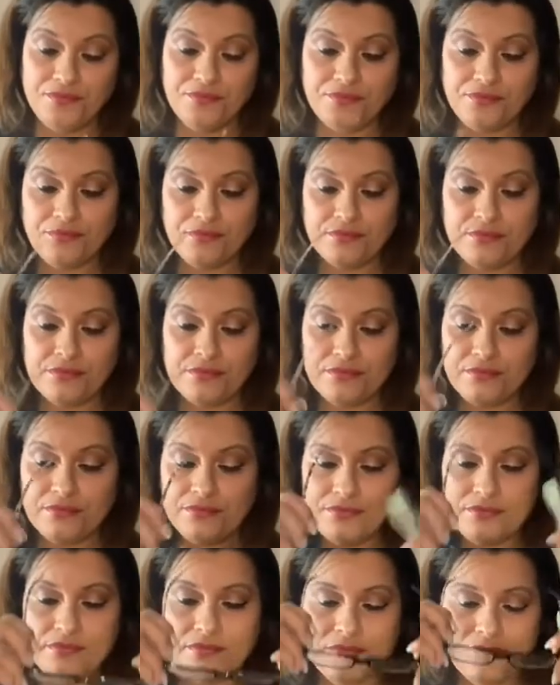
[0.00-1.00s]

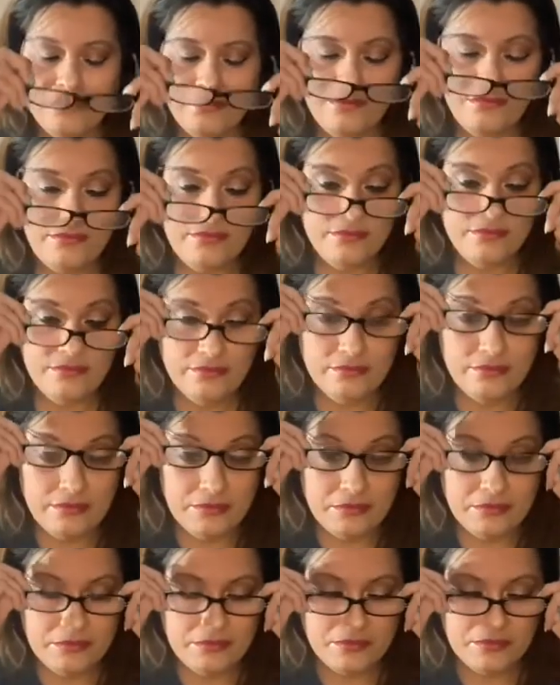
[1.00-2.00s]

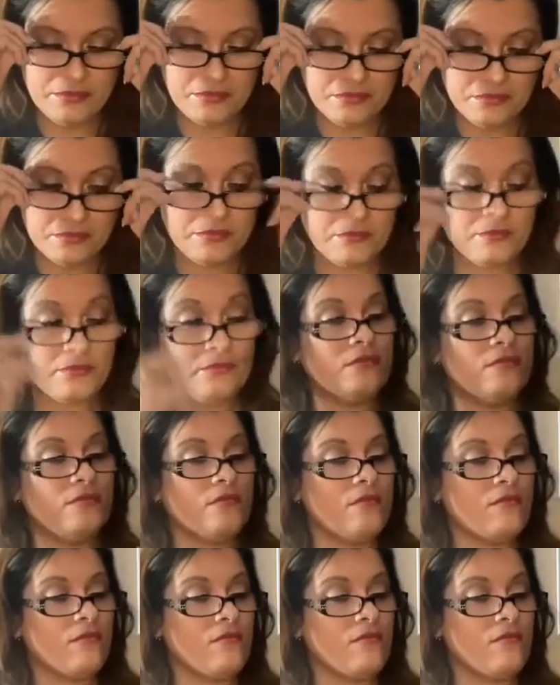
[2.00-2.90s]
(no one is talking)